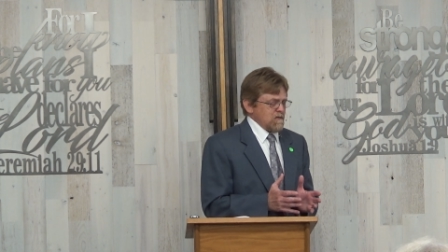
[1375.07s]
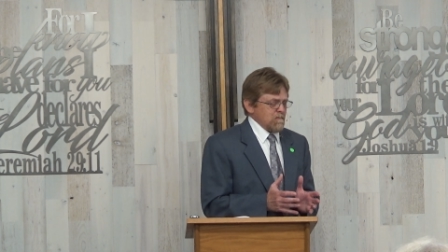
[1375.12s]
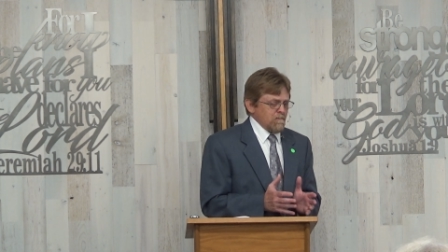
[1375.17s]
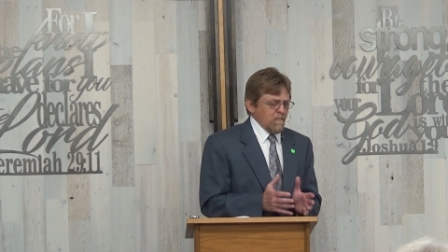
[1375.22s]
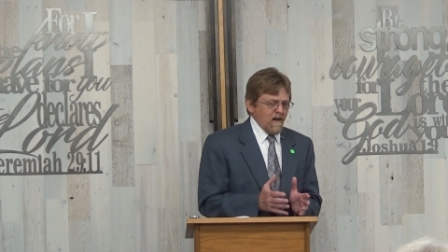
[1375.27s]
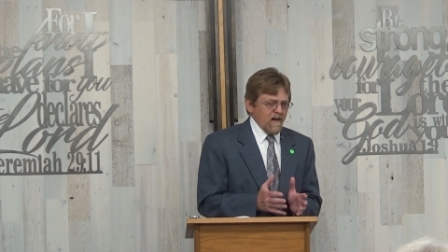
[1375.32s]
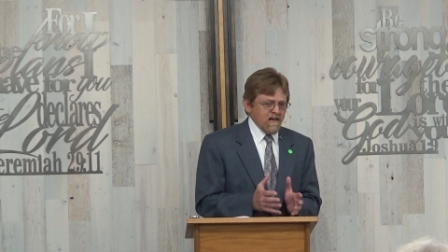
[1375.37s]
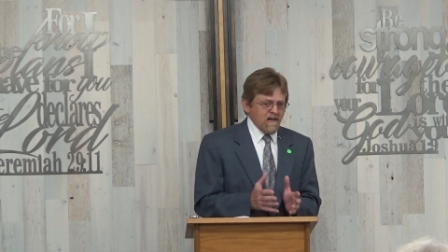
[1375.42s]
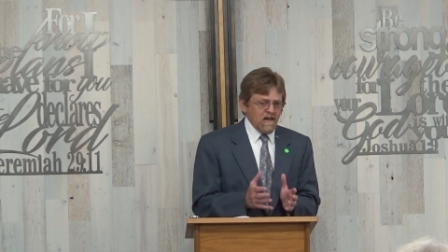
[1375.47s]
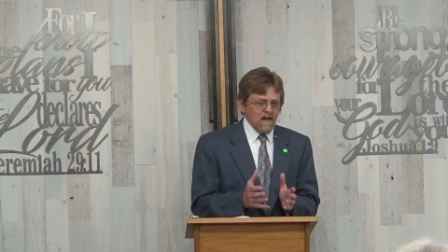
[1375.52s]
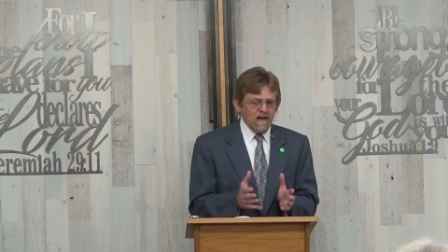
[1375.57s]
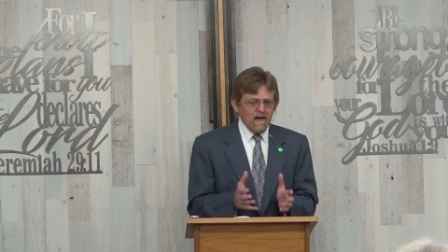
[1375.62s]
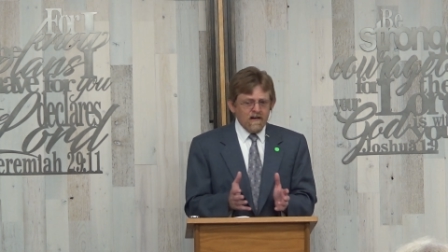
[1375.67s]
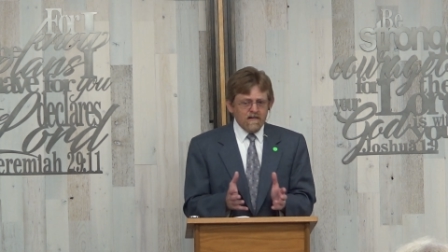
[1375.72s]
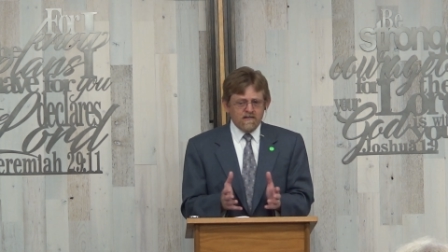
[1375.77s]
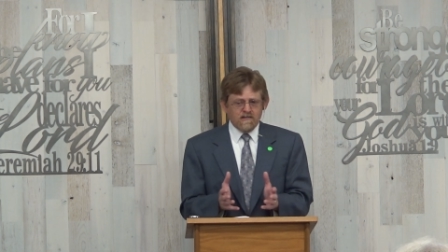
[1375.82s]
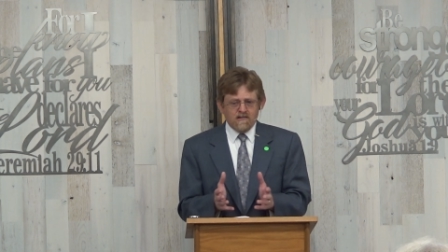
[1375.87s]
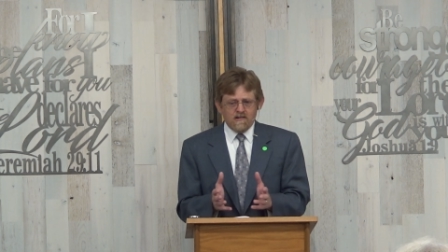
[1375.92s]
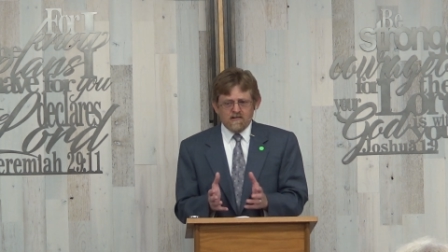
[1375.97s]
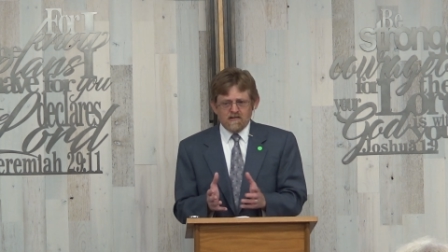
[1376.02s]
by
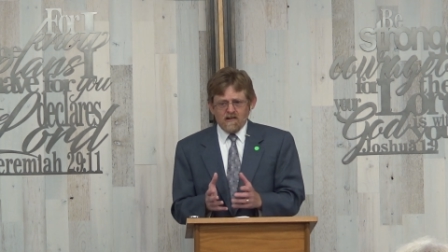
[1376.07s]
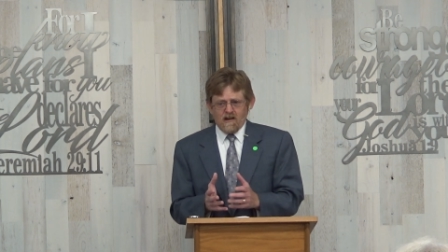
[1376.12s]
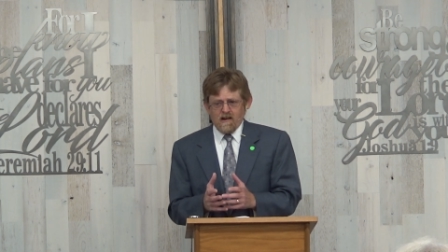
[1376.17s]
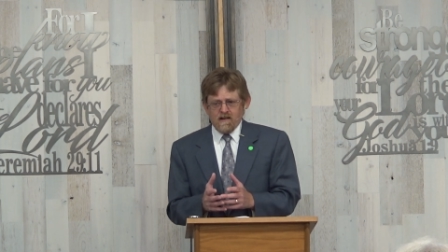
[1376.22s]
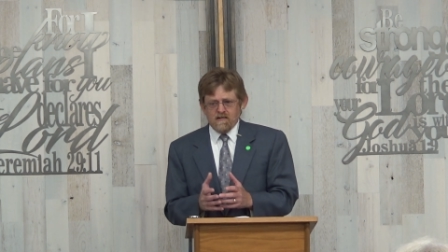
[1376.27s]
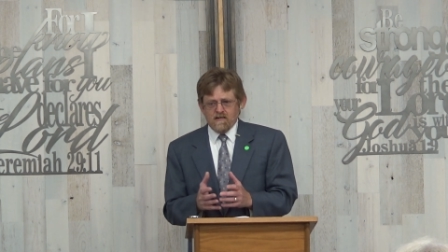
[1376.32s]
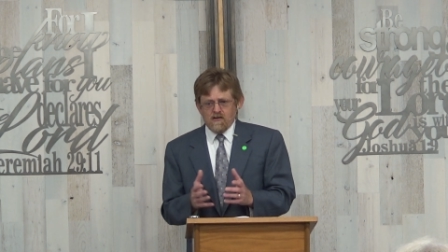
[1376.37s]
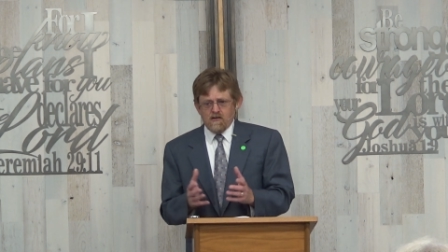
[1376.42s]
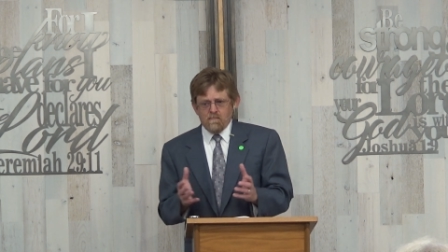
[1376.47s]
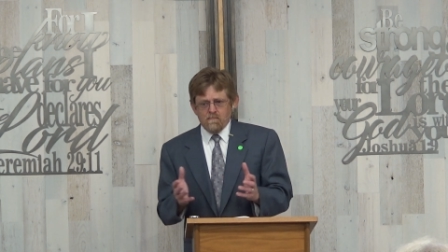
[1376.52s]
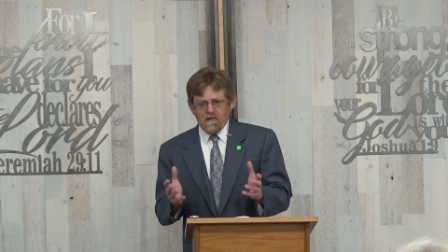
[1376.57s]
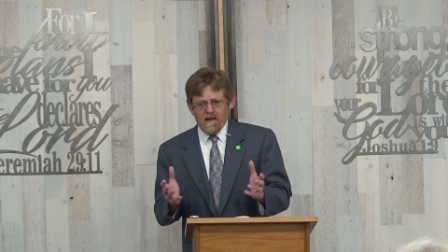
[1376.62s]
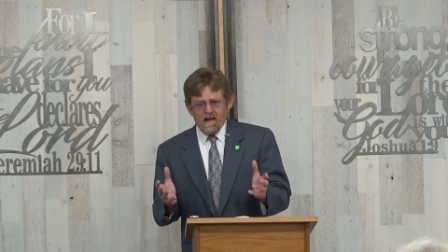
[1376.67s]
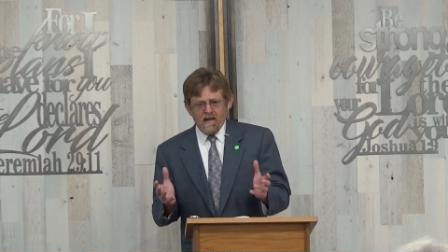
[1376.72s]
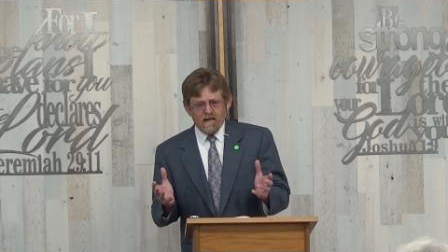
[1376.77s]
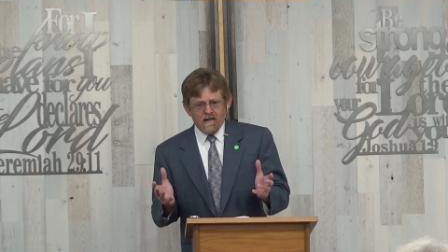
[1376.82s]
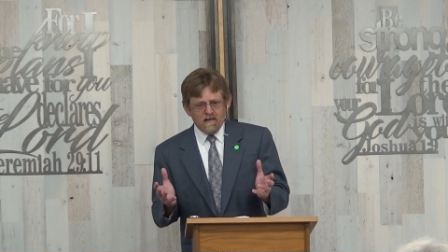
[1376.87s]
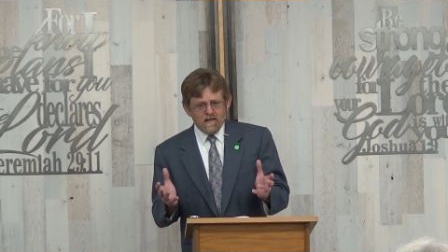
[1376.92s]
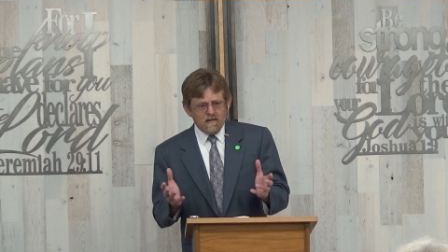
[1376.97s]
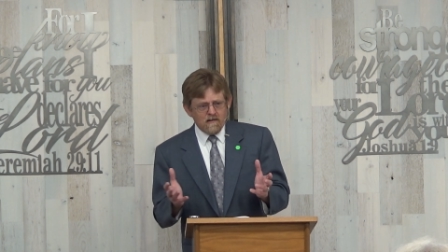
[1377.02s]
God's design
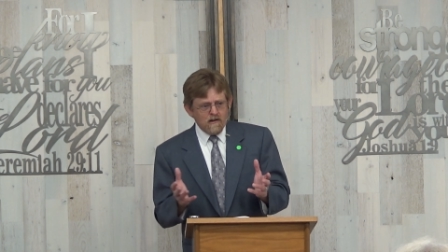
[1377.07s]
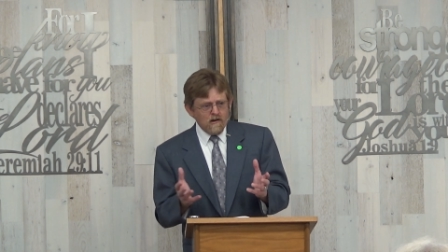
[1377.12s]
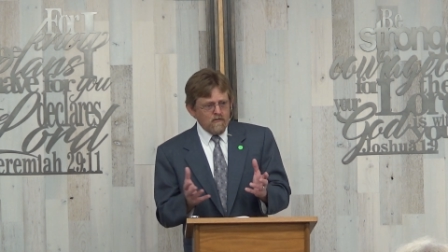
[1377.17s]
nomadic,